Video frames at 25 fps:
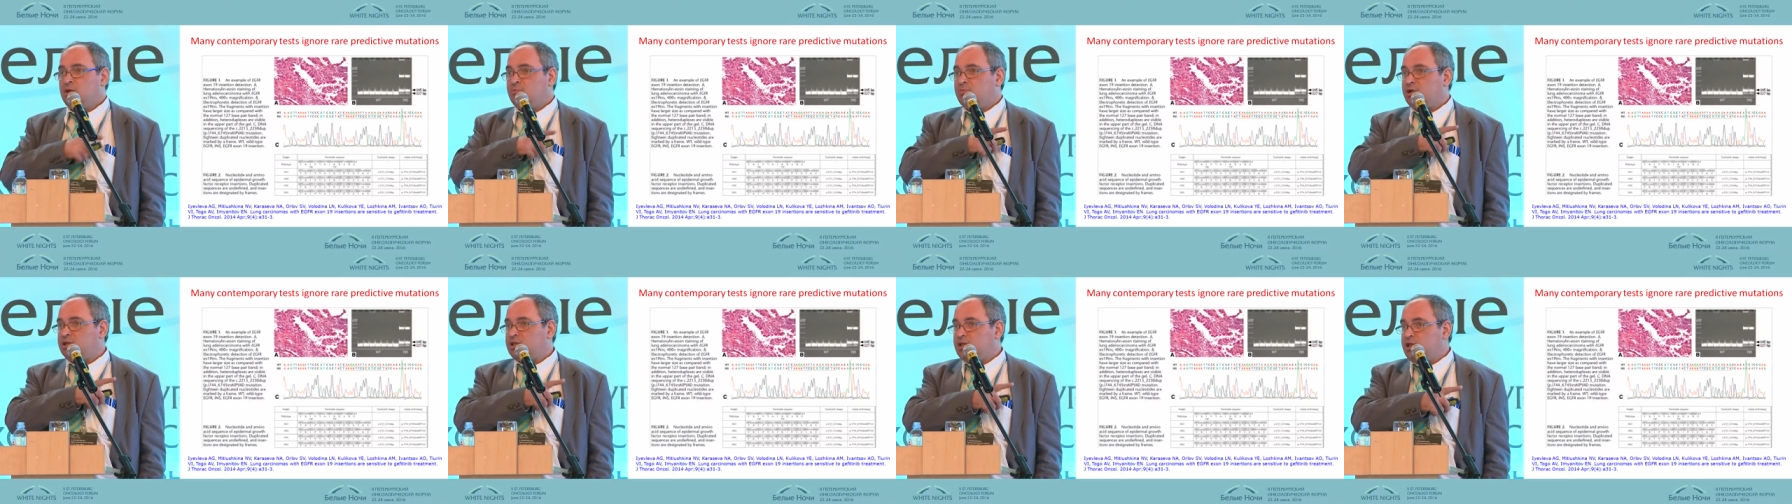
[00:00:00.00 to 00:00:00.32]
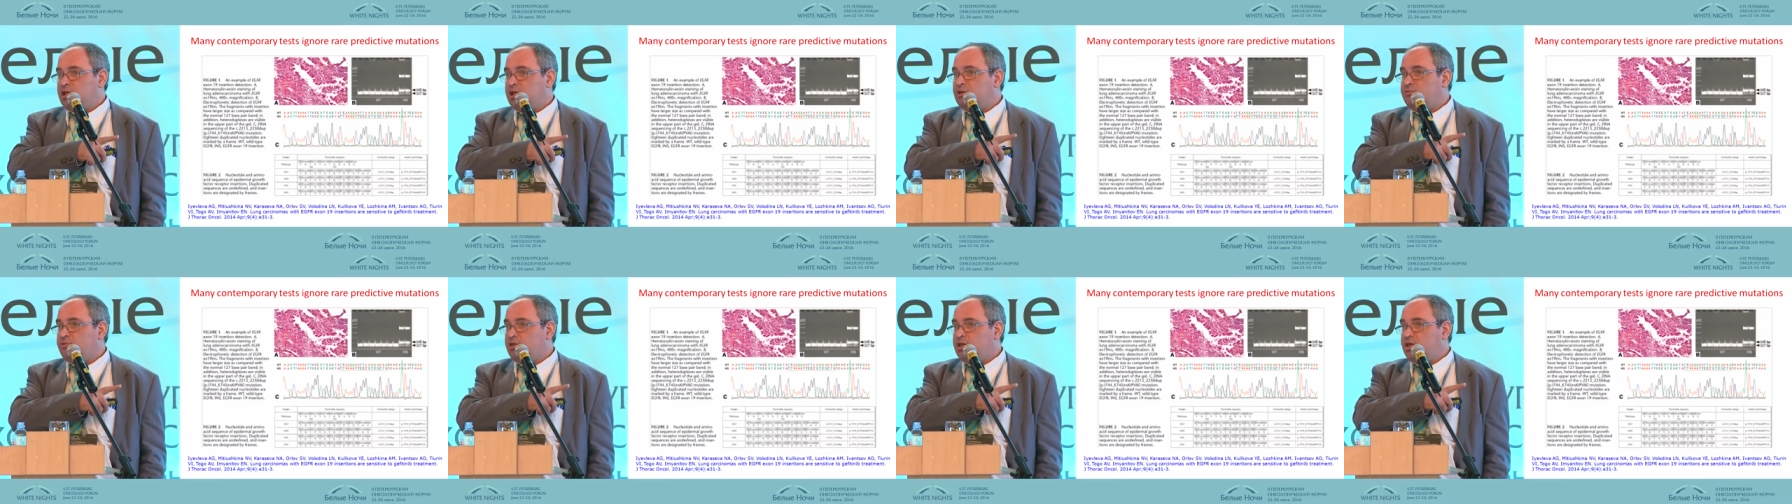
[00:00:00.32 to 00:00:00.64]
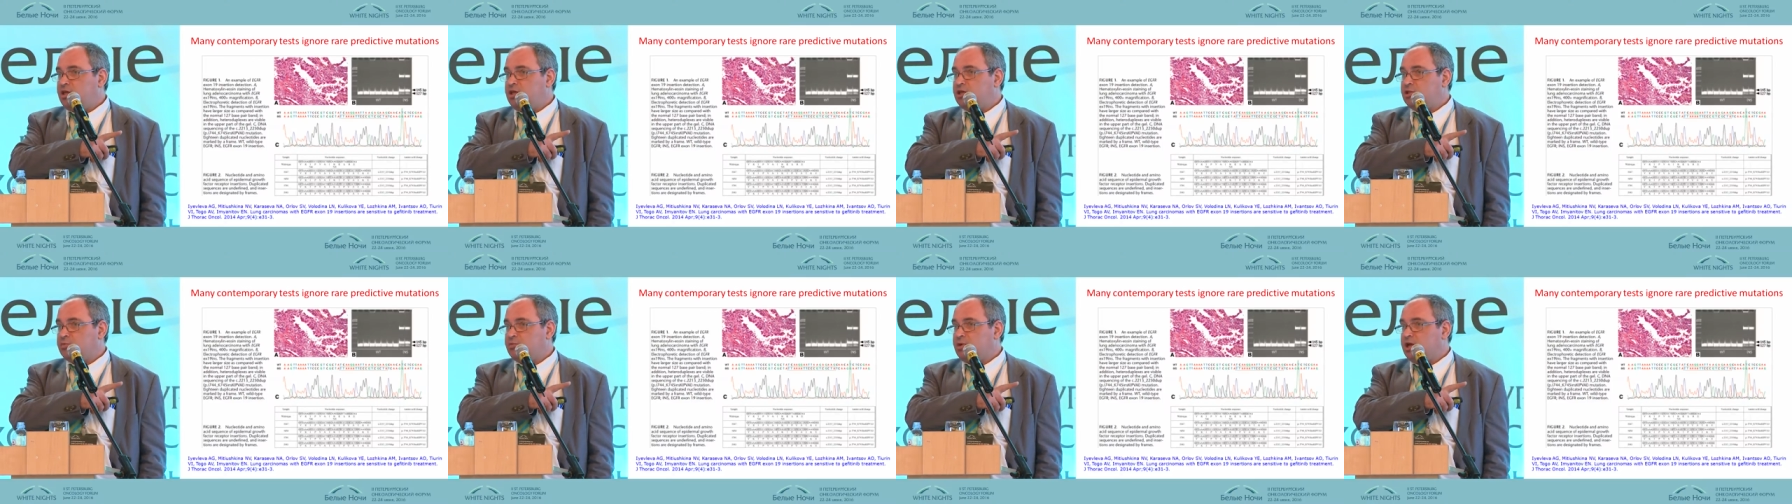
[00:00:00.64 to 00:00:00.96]
But if
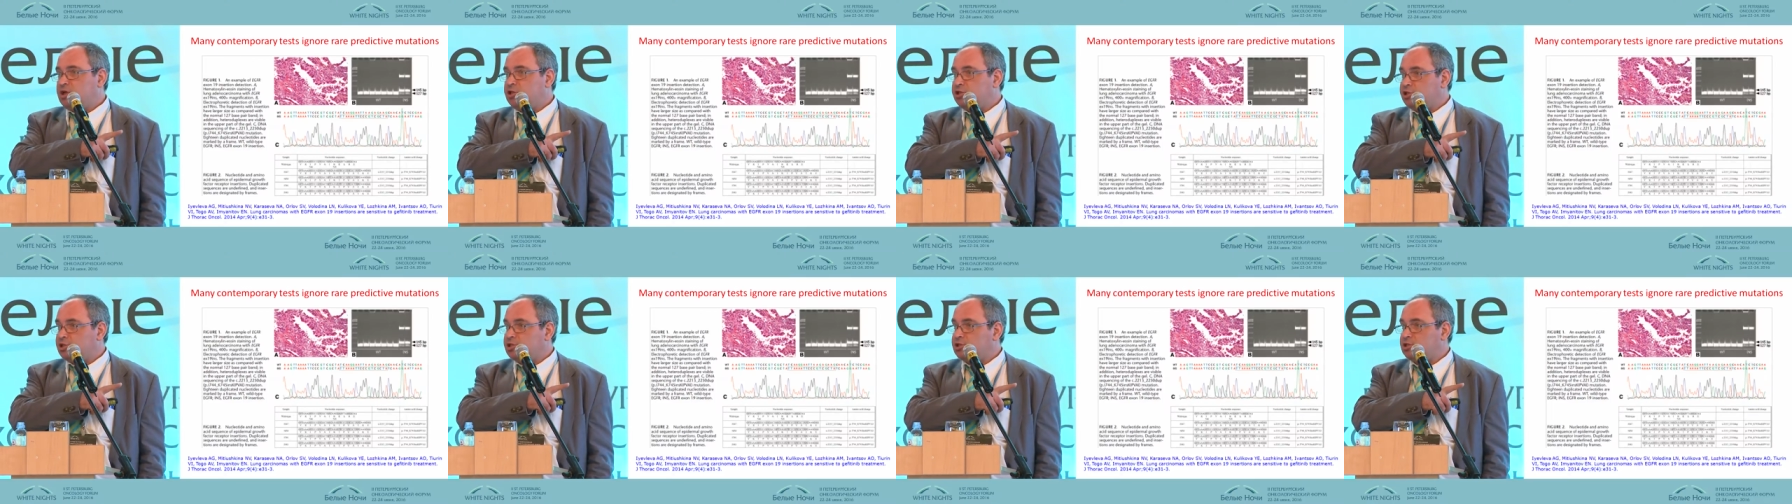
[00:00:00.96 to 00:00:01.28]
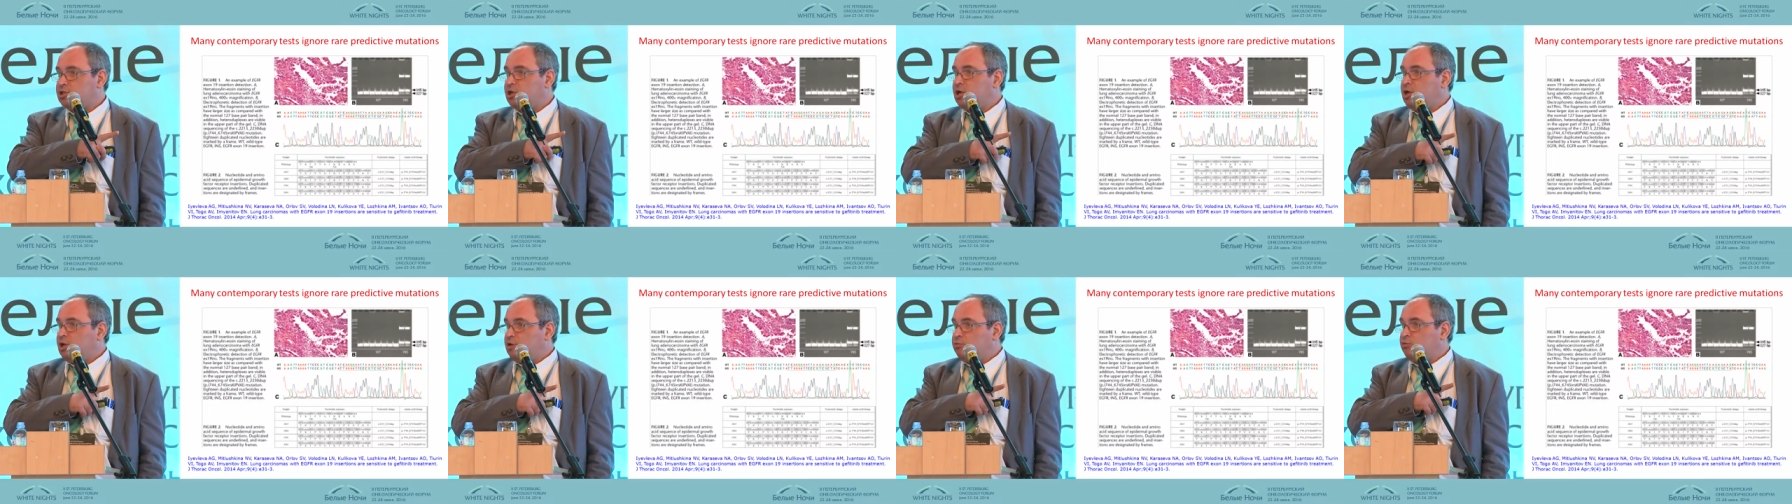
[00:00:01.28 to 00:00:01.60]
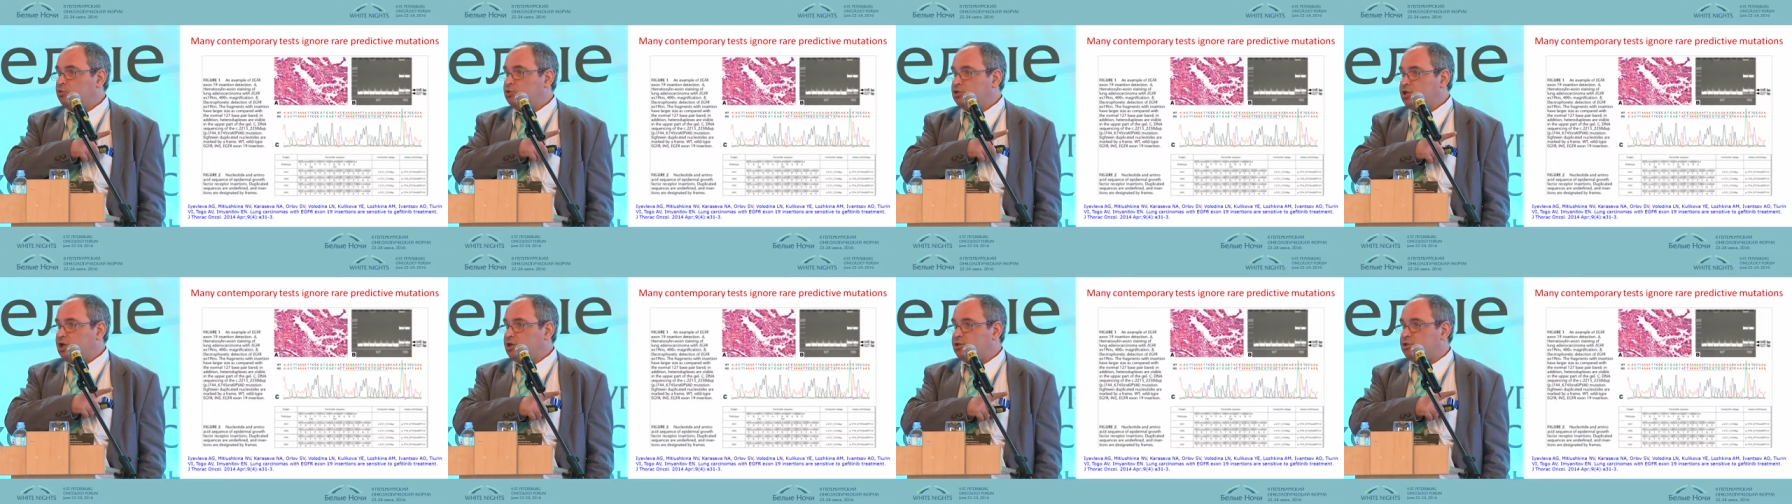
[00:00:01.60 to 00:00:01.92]
these patients
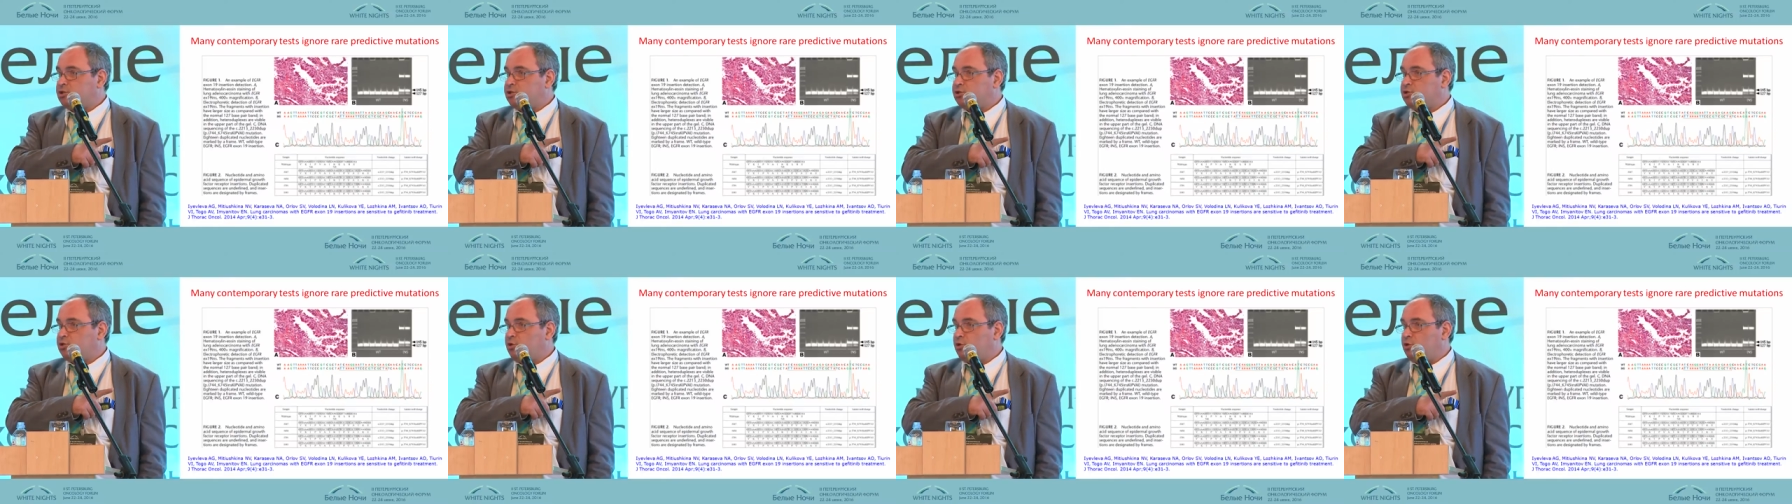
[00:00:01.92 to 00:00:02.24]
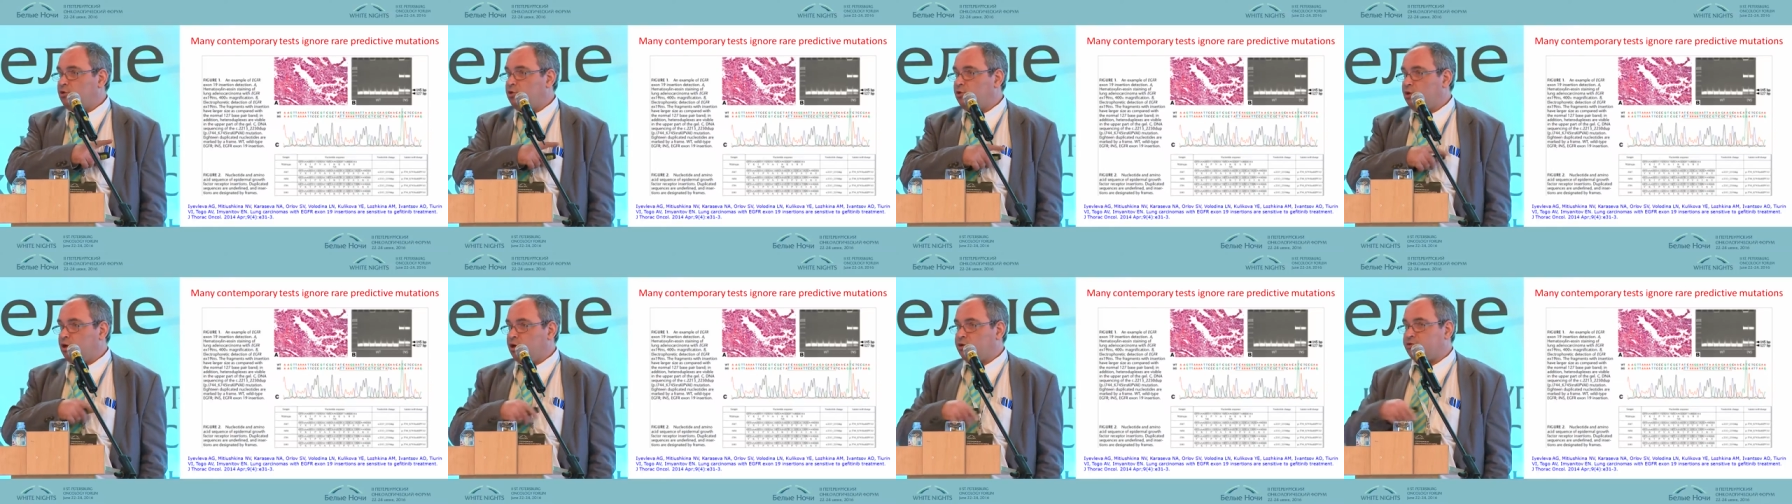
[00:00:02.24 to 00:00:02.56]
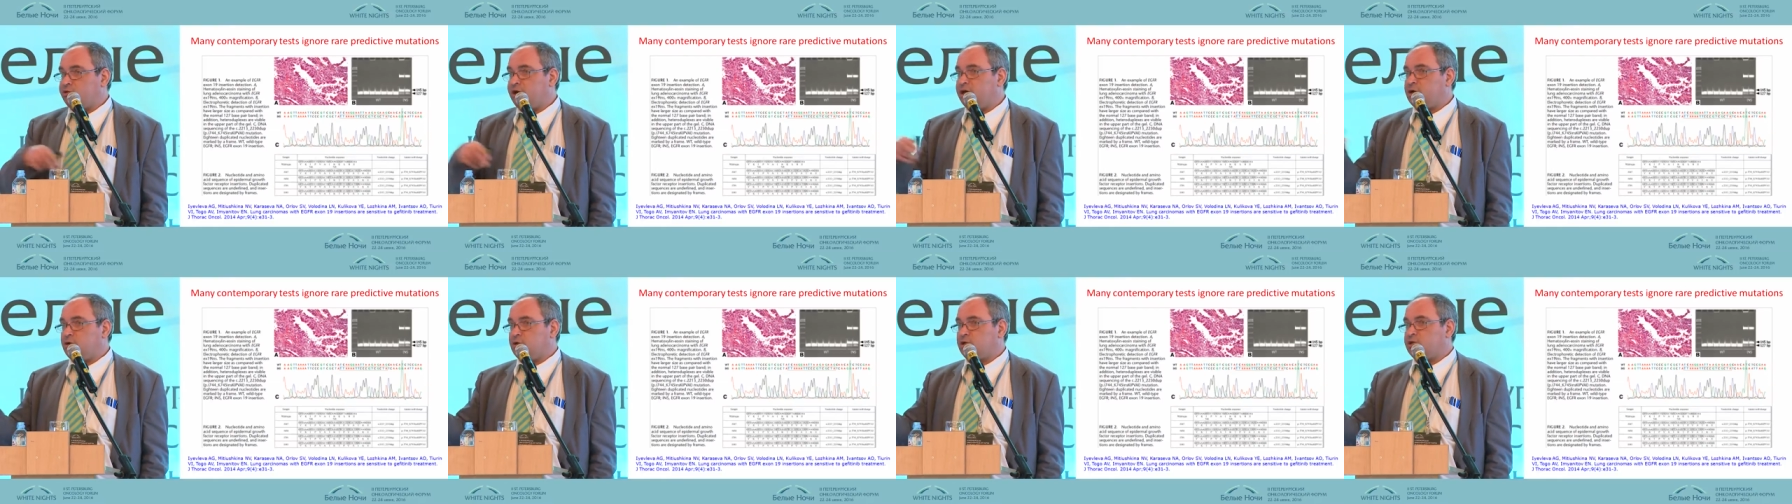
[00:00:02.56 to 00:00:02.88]
would undergo
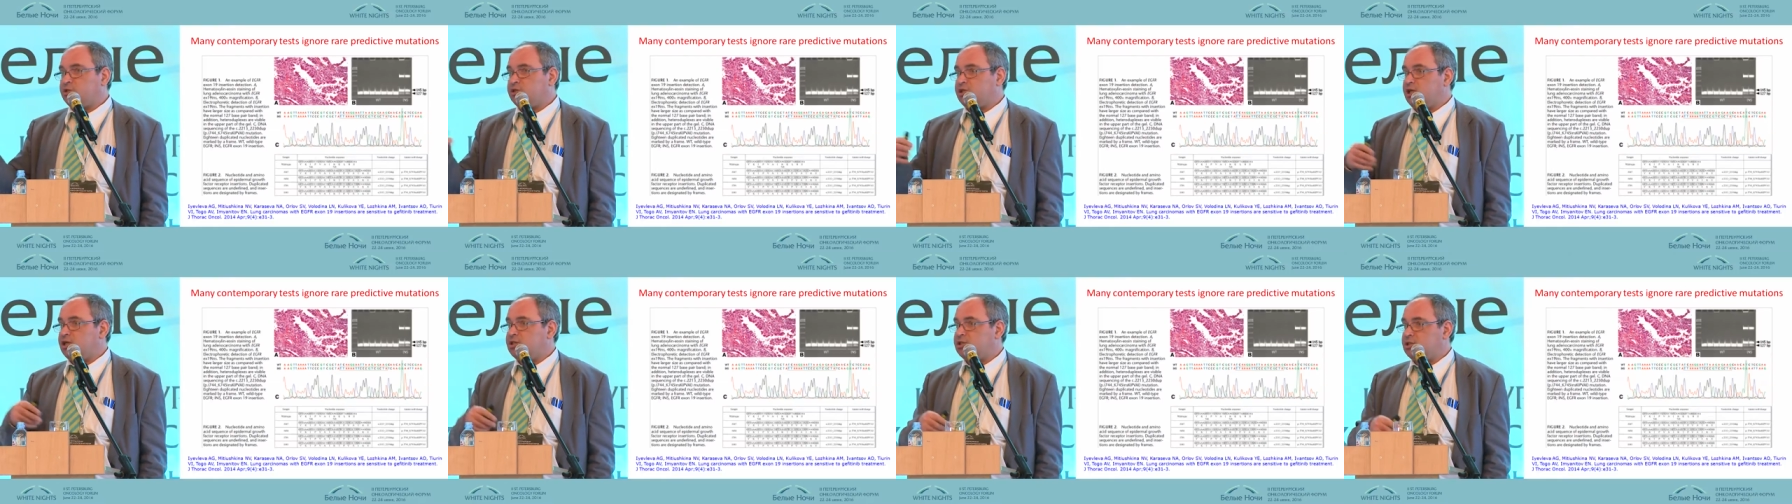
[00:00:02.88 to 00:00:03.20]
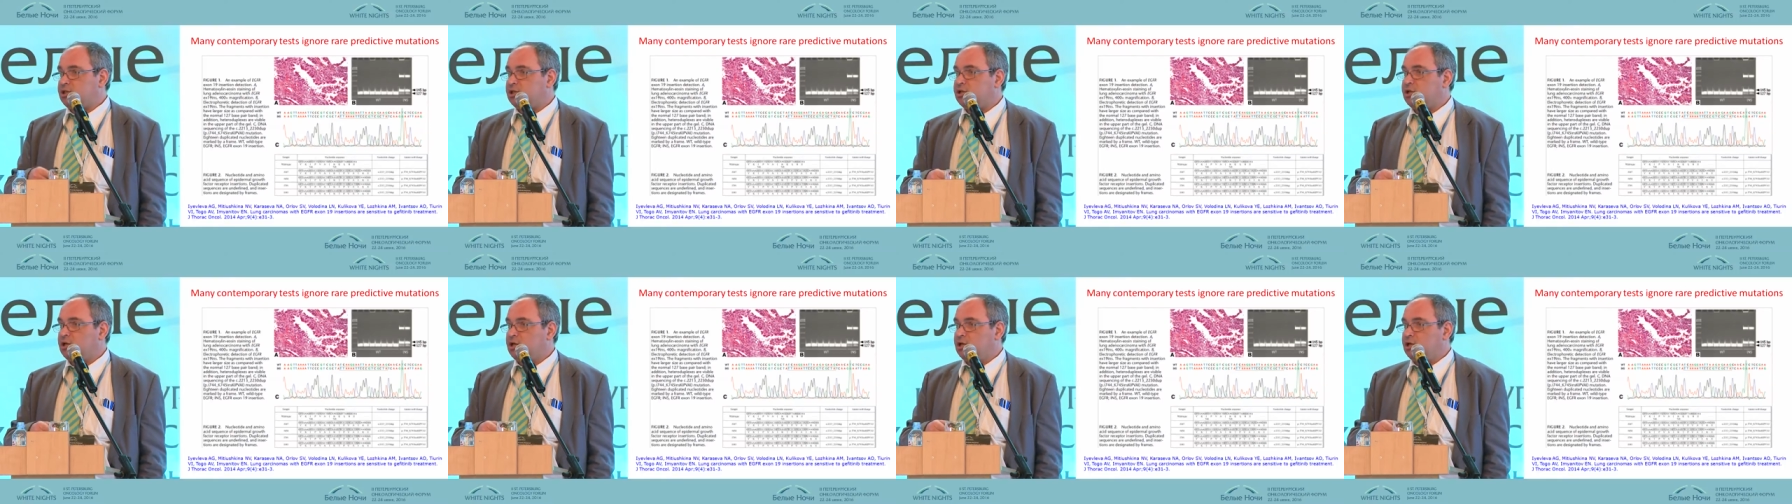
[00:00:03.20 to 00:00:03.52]
regular testing,